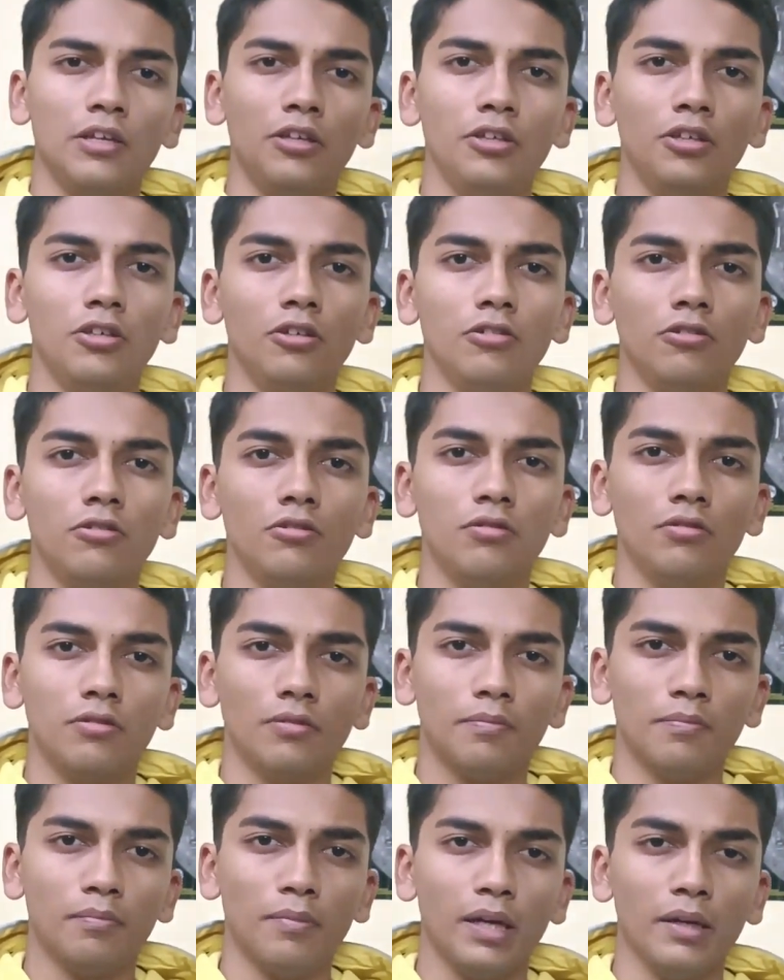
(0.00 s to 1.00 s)
you
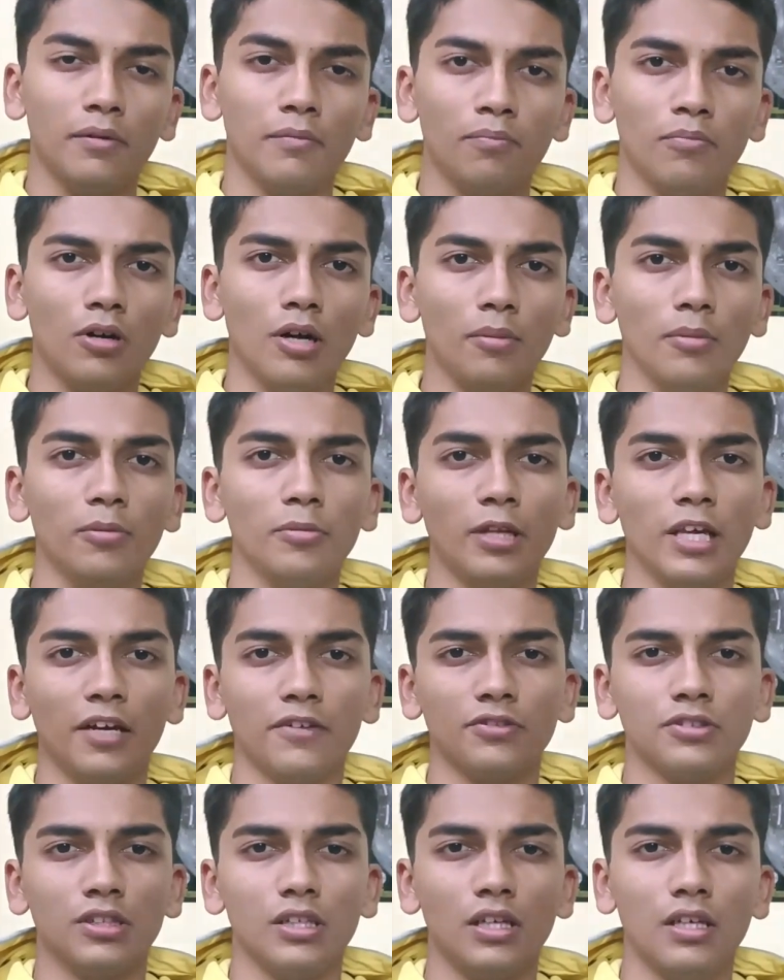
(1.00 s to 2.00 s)
might probably
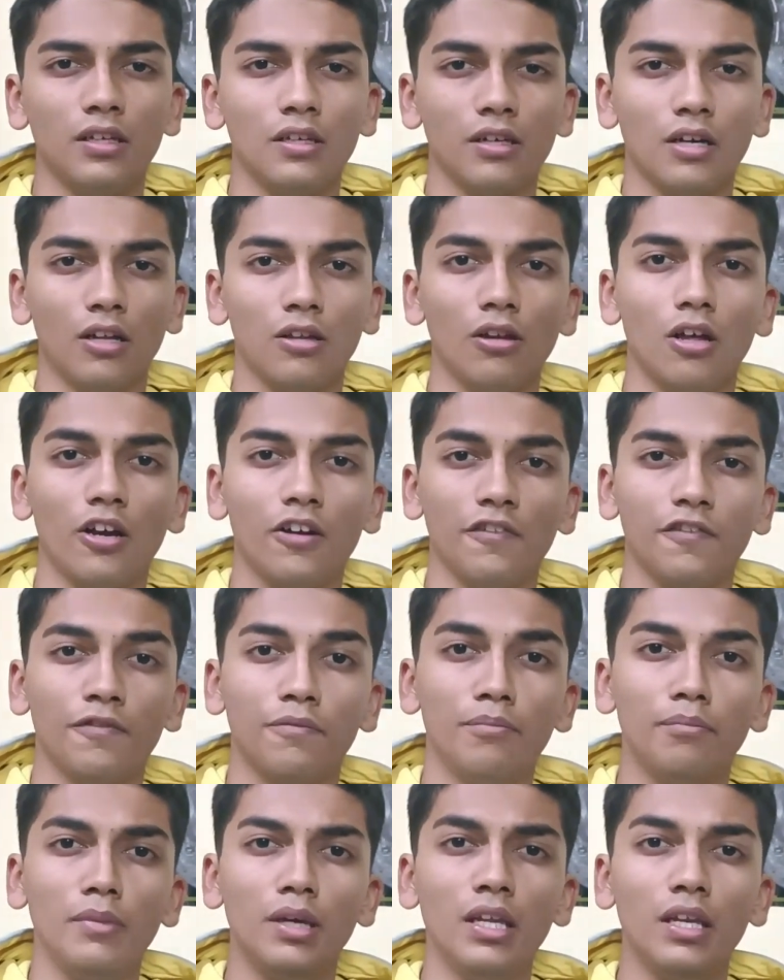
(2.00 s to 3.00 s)
have seen a lot
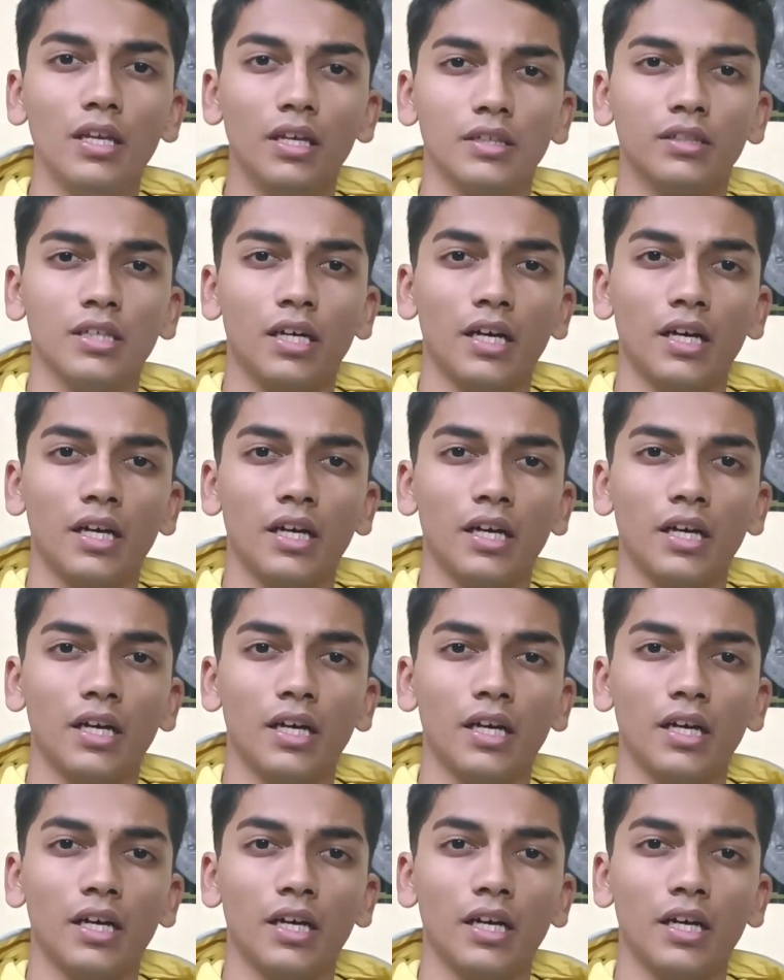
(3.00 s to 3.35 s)
of media